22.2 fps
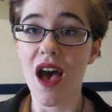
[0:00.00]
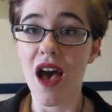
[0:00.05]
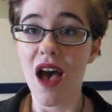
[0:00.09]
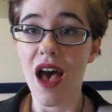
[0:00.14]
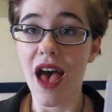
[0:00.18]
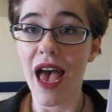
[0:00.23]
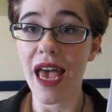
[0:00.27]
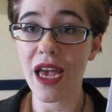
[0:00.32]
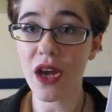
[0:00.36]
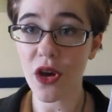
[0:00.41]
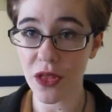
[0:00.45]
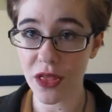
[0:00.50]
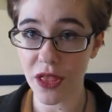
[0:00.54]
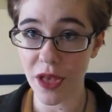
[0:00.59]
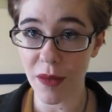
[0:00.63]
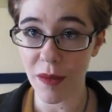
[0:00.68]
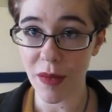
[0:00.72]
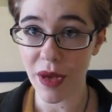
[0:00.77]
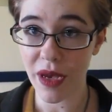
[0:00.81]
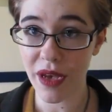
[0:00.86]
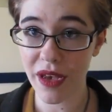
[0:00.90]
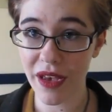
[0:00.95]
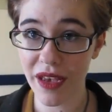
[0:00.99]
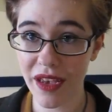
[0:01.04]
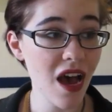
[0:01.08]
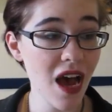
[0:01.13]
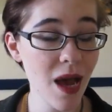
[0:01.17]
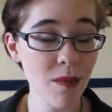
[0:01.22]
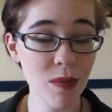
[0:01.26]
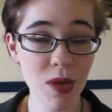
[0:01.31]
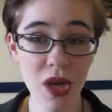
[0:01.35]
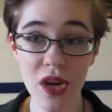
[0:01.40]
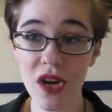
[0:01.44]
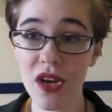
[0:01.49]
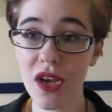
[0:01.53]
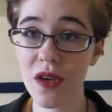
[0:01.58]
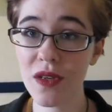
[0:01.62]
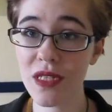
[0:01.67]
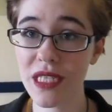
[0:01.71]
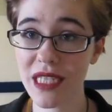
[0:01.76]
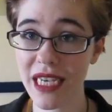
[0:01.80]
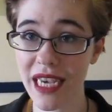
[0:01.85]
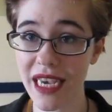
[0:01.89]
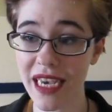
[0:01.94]
I got them. I'm going to go
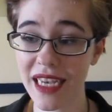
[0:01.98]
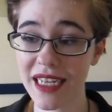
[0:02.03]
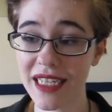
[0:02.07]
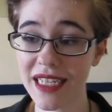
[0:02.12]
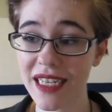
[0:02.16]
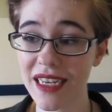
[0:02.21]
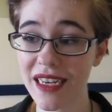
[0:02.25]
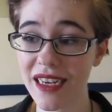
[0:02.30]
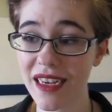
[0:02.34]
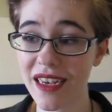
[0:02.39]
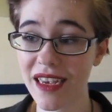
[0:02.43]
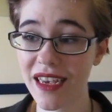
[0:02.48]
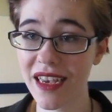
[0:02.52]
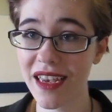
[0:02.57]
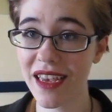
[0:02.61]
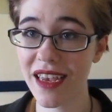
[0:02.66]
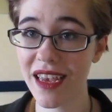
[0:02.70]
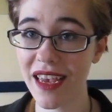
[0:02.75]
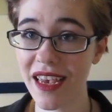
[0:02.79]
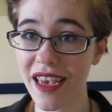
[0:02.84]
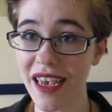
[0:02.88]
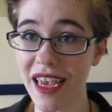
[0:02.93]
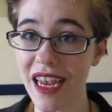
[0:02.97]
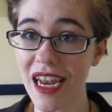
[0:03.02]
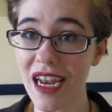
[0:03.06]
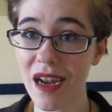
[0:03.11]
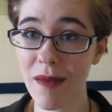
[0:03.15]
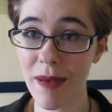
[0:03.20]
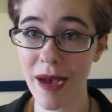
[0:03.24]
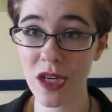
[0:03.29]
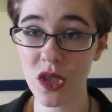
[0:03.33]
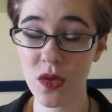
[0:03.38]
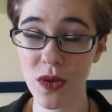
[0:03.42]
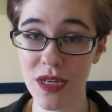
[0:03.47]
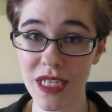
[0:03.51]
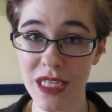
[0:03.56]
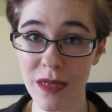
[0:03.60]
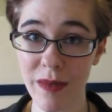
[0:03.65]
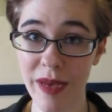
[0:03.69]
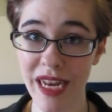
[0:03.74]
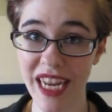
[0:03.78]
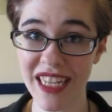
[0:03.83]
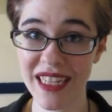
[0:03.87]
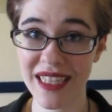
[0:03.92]
see it in about 20
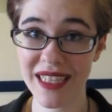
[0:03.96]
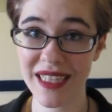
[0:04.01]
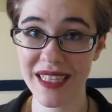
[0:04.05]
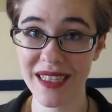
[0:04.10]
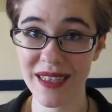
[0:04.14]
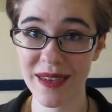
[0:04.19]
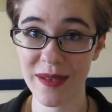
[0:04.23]
minutes.